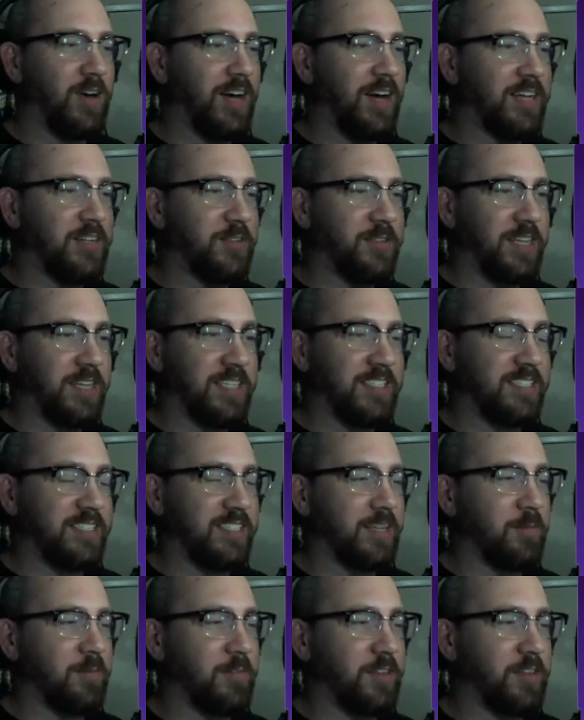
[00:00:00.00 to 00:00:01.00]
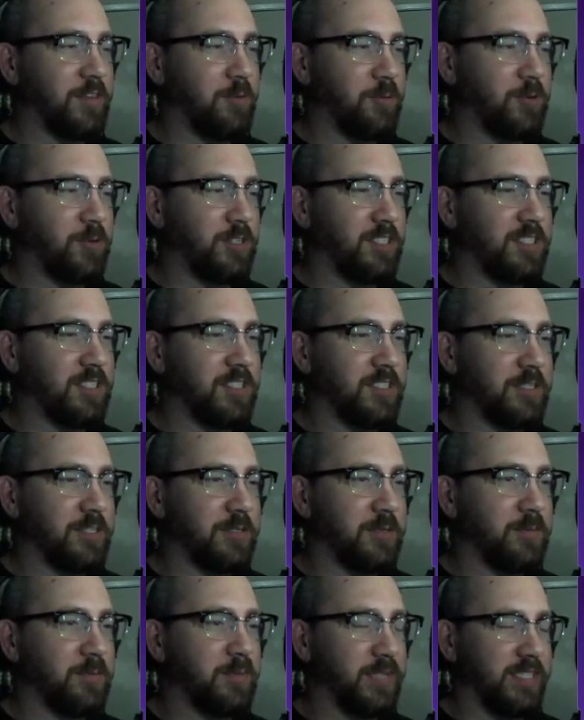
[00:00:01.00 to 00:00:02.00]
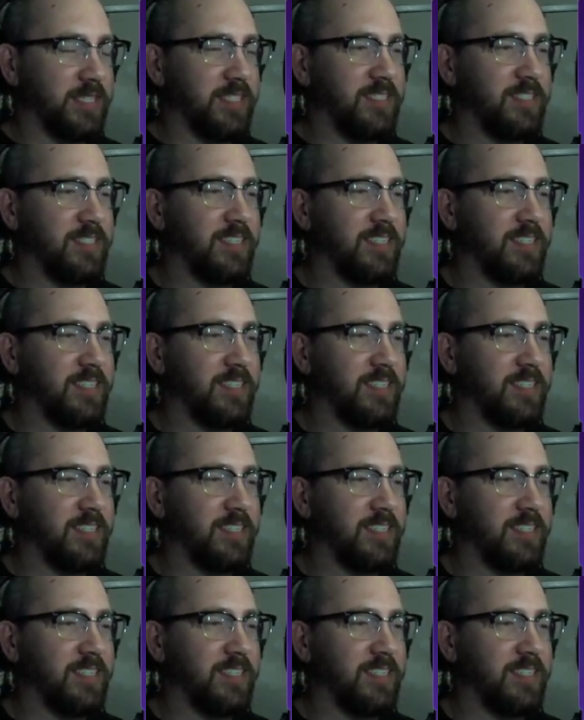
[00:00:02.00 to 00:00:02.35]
I knew that's something you wouldn't do, but...